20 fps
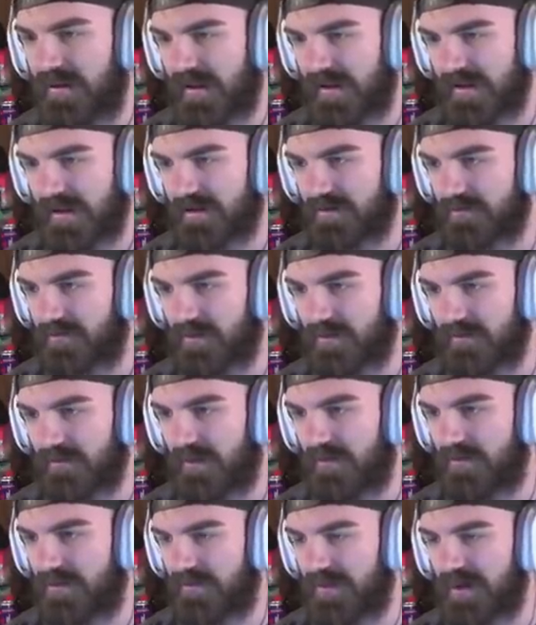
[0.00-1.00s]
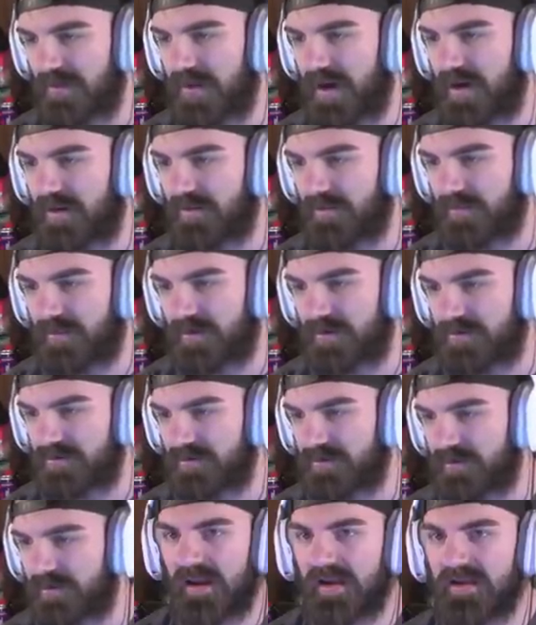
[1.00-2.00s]
The guy's running around with a beer bottle, I'm pretty
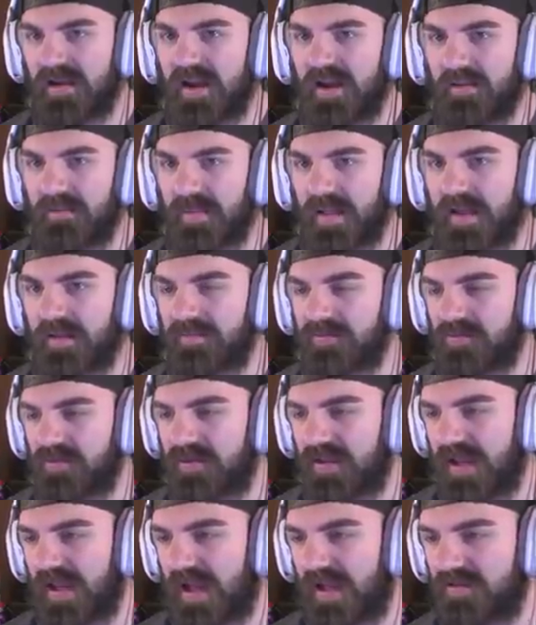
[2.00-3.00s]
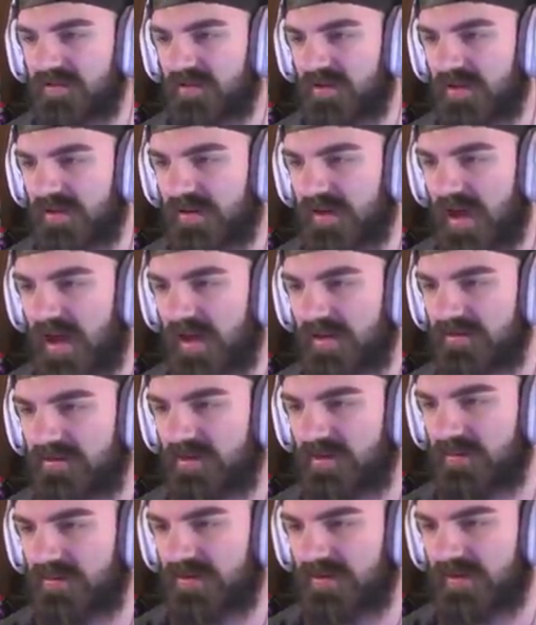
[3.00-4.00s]
sure. And yeah, in Black Ops three, they had certain
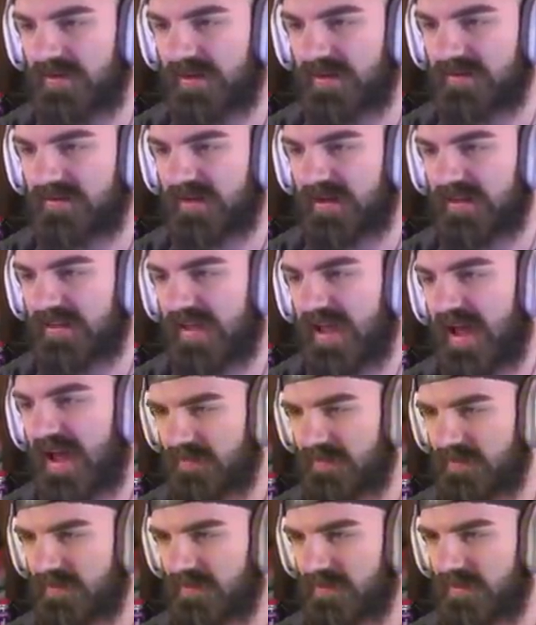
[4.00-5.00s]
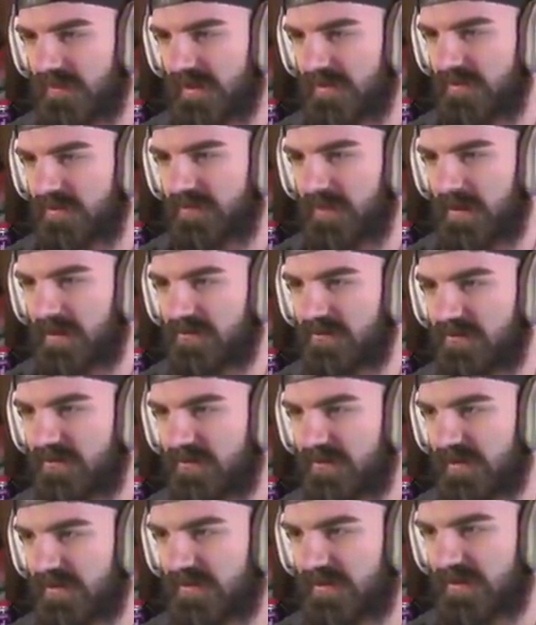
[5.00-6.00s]
costumes and things like that for like the specialists
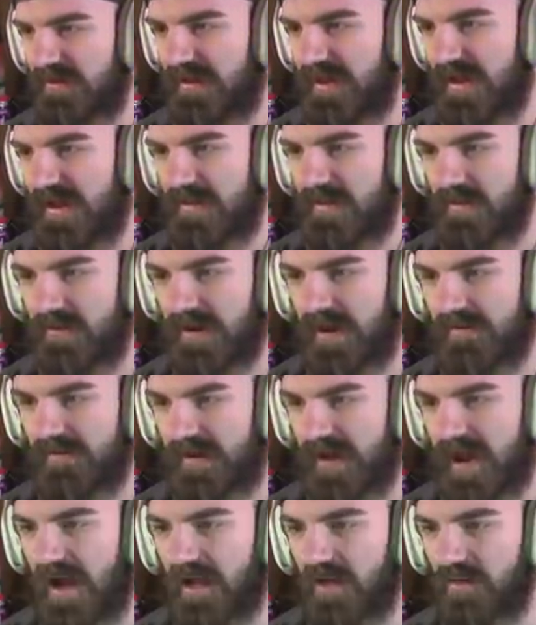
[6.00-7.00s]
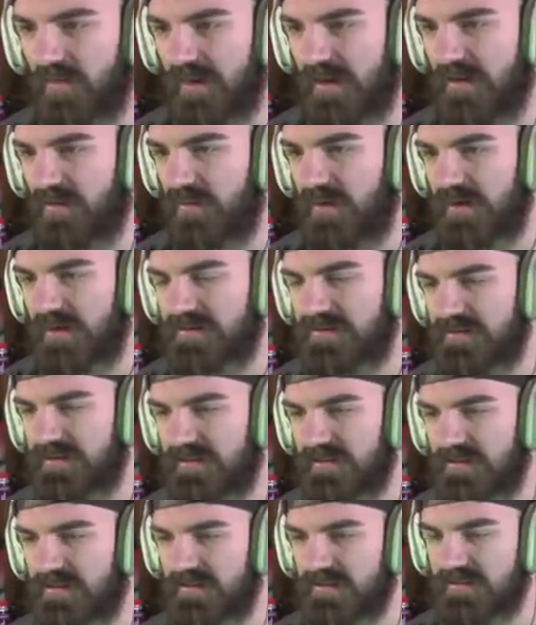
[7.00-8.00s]
and things like that. They would have like Halloween ones
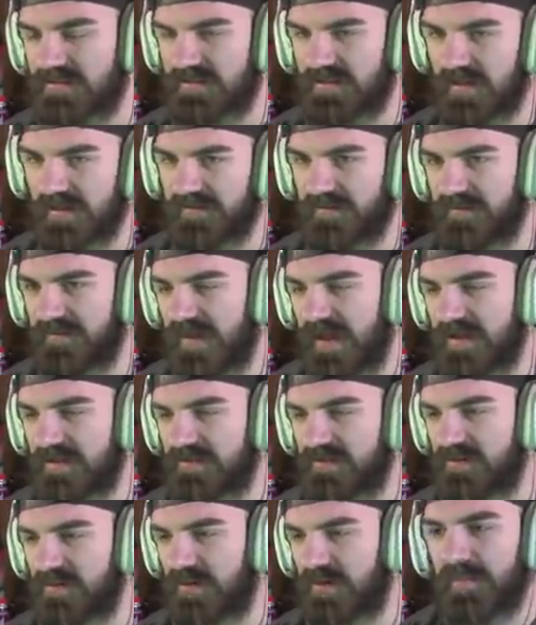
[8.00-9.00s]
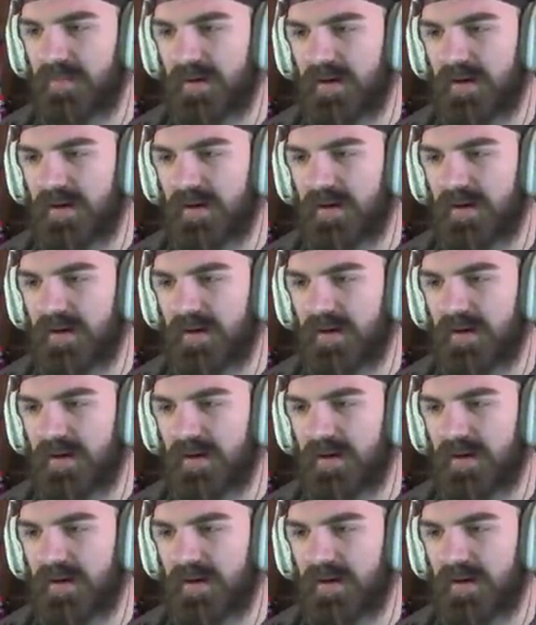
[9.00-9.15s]
and stuff of that sort.